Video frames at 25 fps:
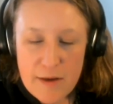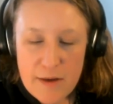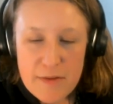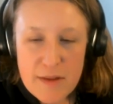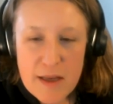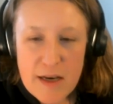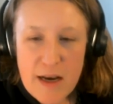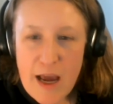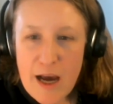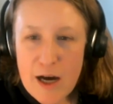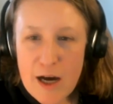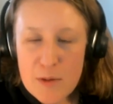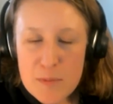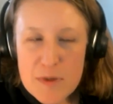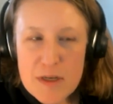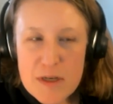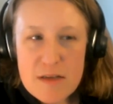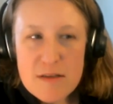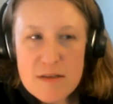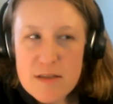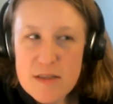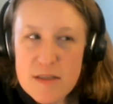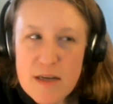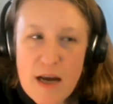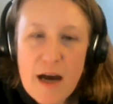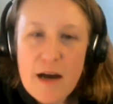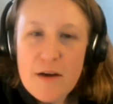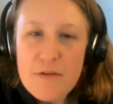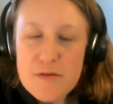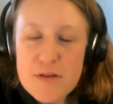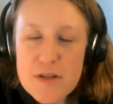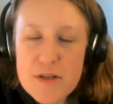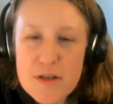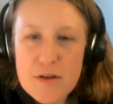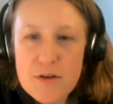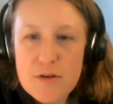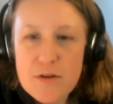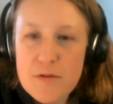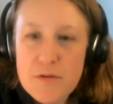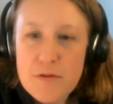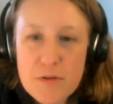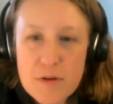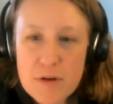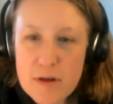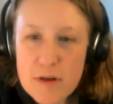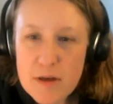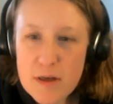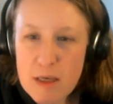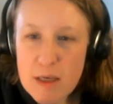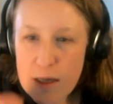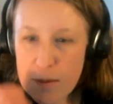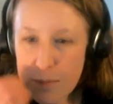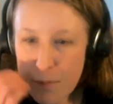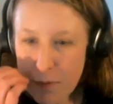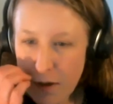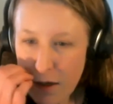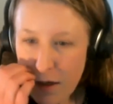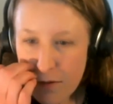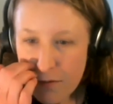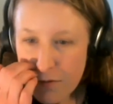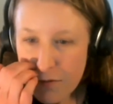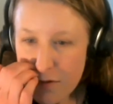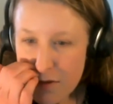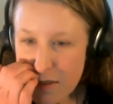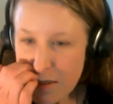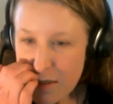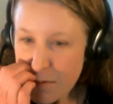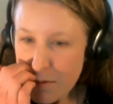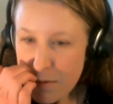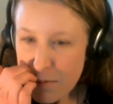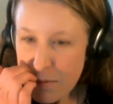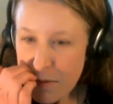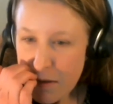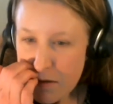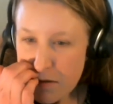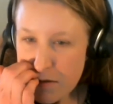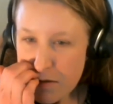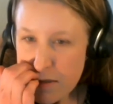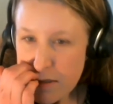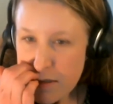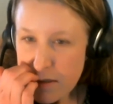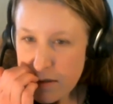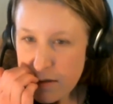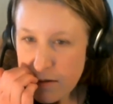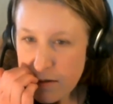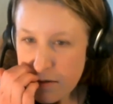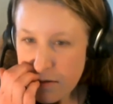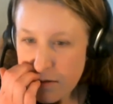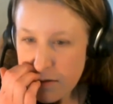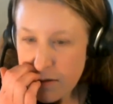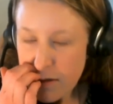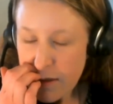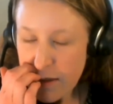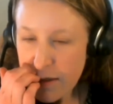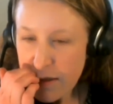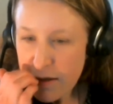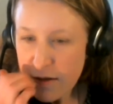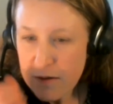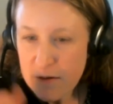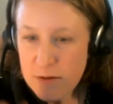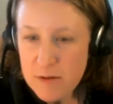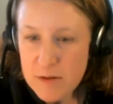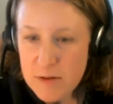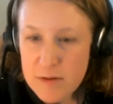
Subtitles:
And then how many staff do you keep on for summer meals? Like,